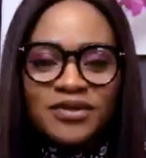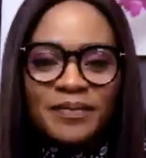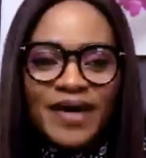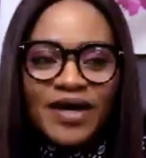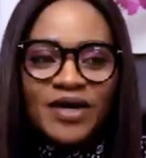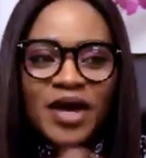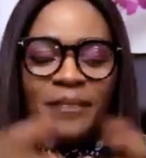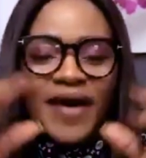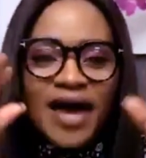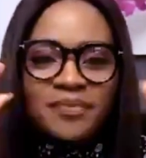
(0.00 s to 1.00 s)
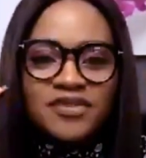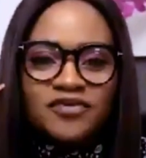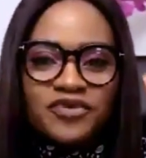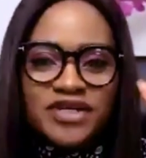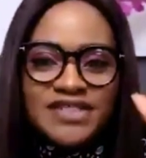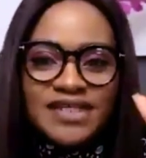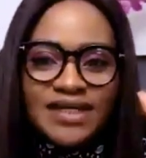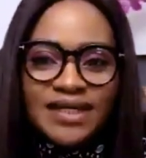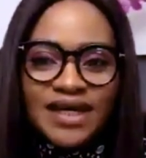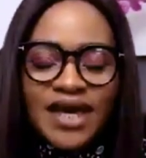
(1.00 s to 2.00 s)
about perhaps the
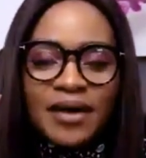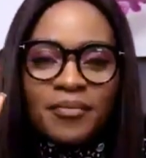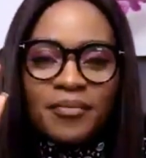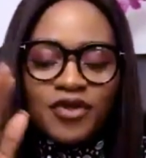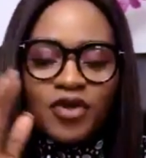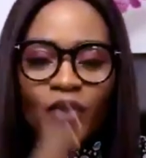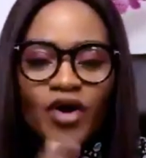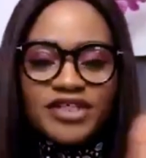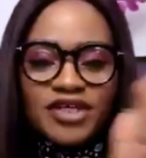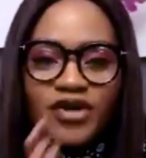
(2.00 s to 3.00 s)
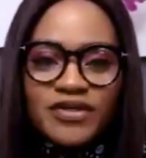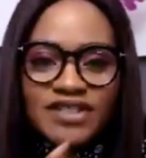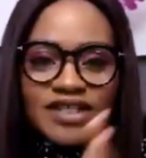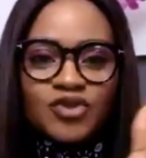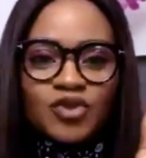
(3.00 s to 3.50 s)
reason, boys and girls are sort